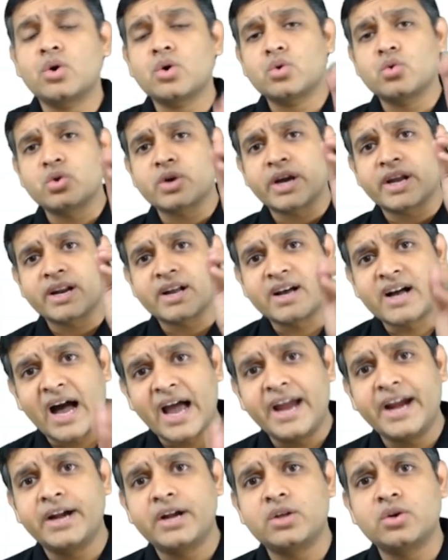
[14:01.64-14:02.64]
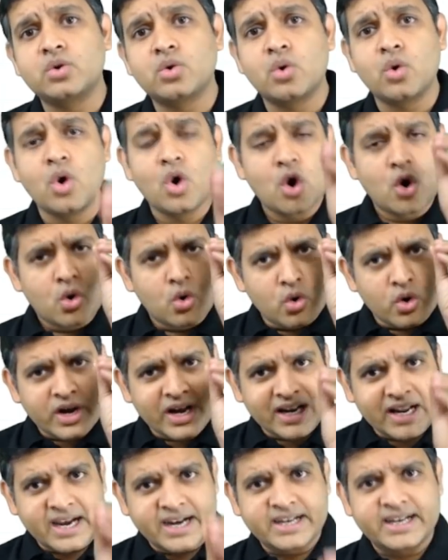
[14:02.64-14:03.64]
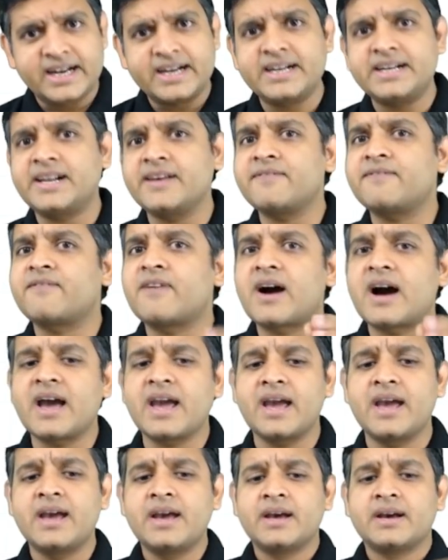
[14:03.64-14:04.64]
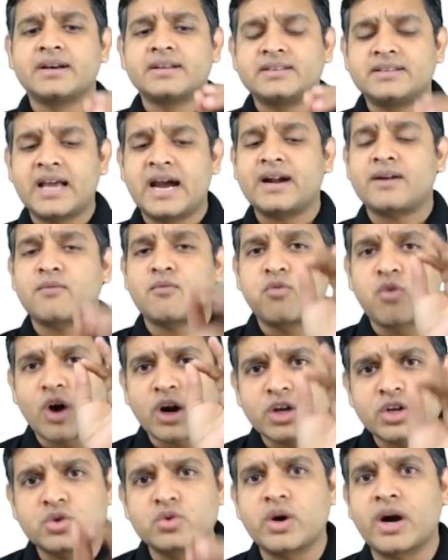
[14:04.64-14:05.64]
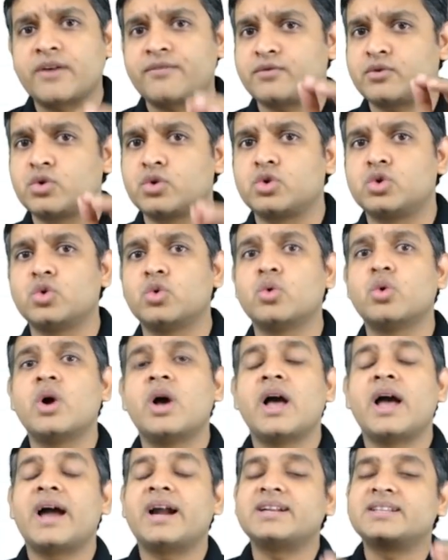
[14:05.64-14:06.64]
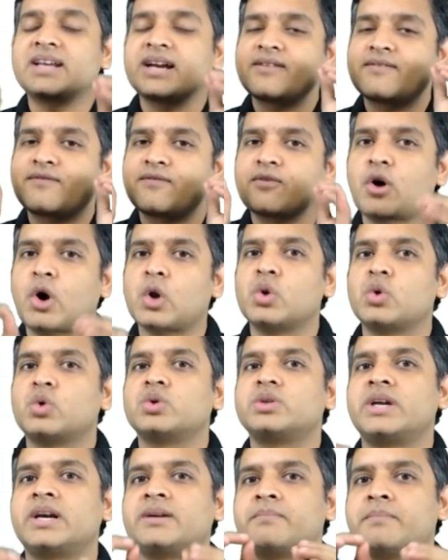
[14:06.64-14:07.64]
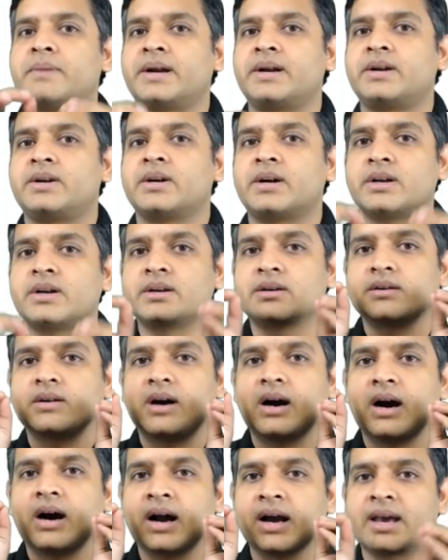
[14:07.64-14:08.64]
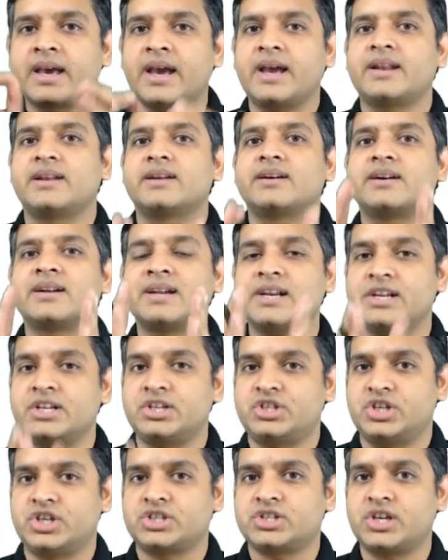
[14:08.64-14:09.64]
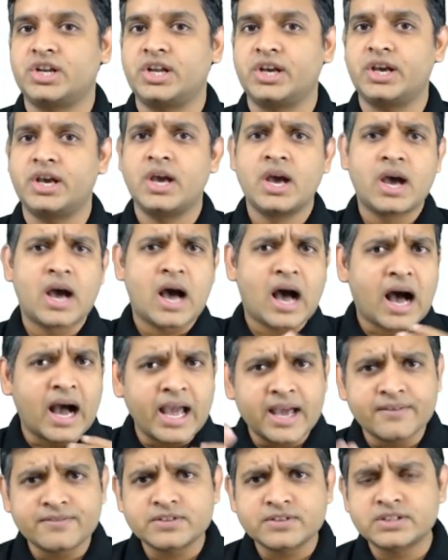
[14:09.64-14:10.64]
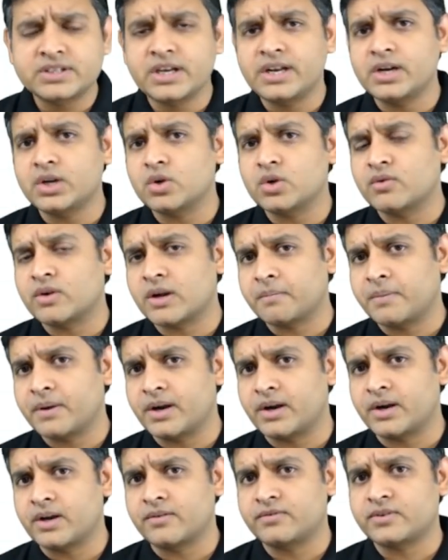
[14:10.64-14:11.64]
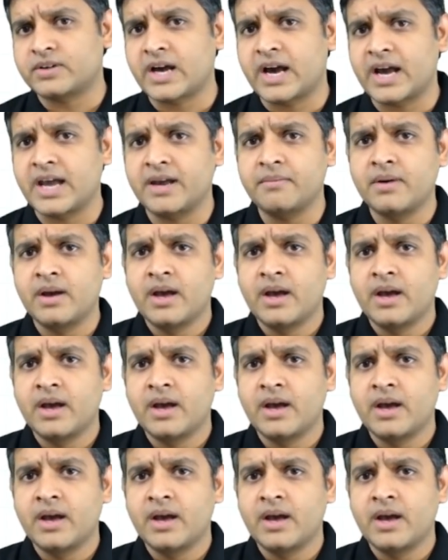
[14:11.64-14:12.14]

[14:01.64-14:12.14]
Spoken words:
who can guide you, who can identify that what you have to do, and then follow that mentor again religiously. I have seen it over a period of time.